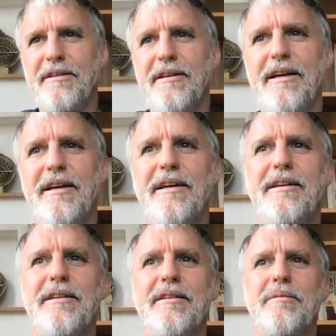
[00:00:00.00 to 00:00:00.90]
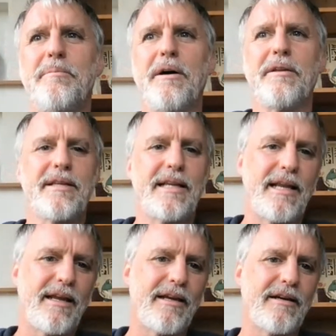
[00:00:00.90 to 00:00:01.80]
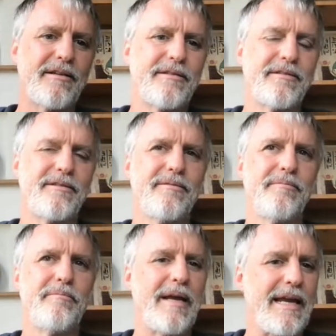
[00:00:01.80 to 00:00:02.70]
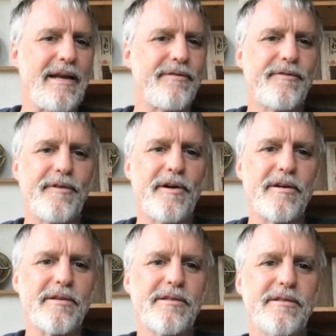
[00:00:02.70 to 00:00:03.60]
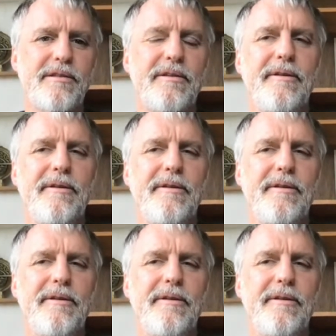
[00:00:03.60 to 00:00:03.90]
and Beltane on May 1st,